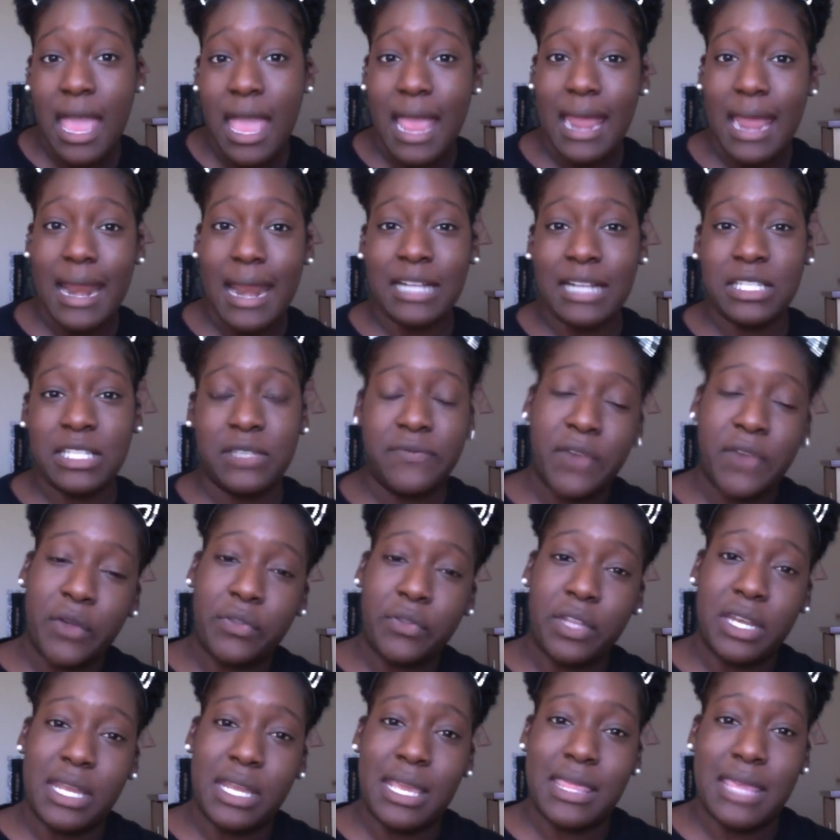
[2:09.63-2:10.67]
and I just felt
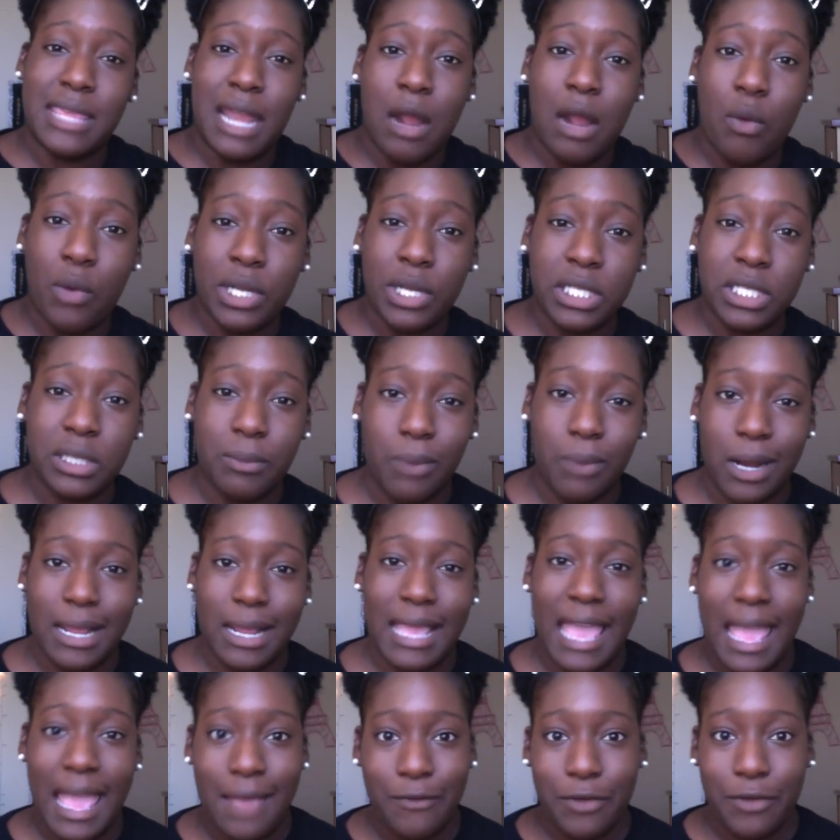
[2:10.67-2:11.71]
the need that I wanted to
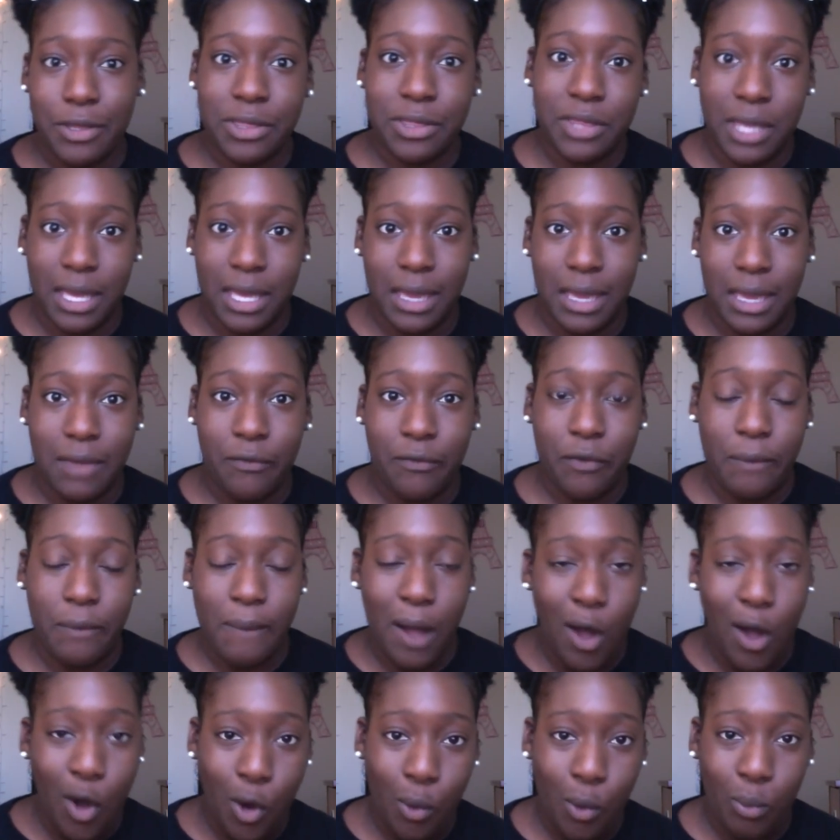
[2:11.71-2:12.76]
bring everything from
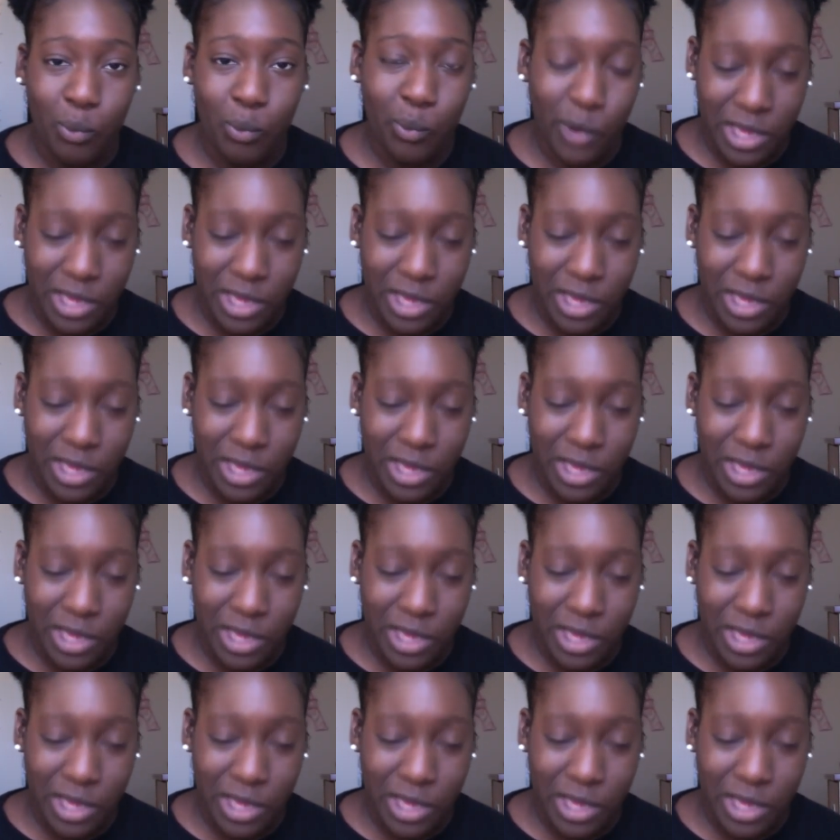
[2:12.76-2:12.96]
home